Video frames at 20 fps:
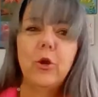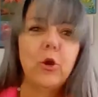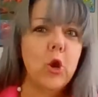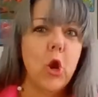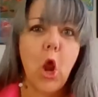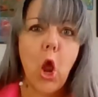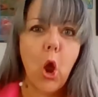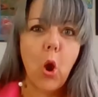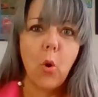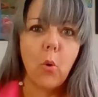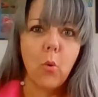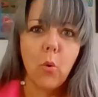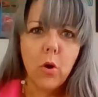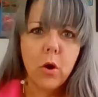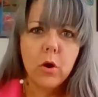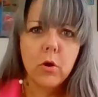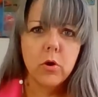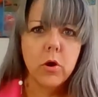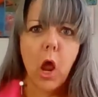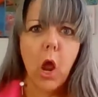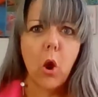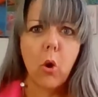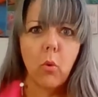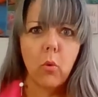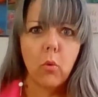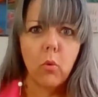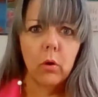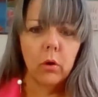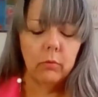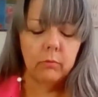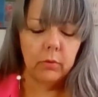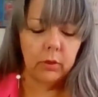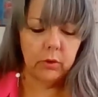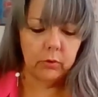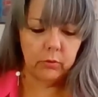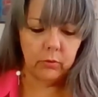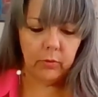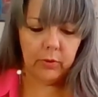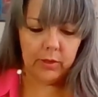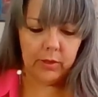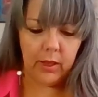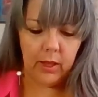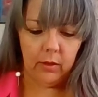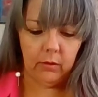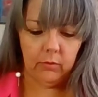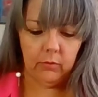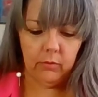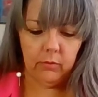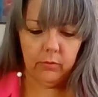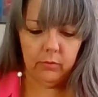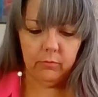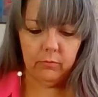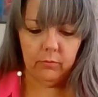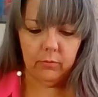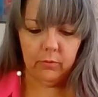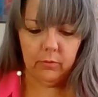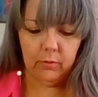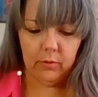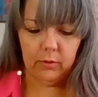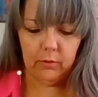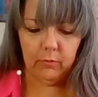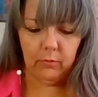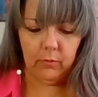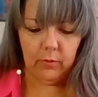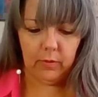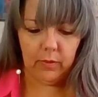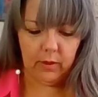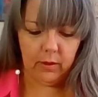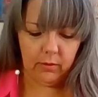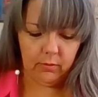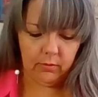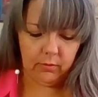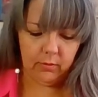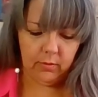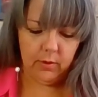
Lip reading: no, I'm not doing that. I'm not doing that.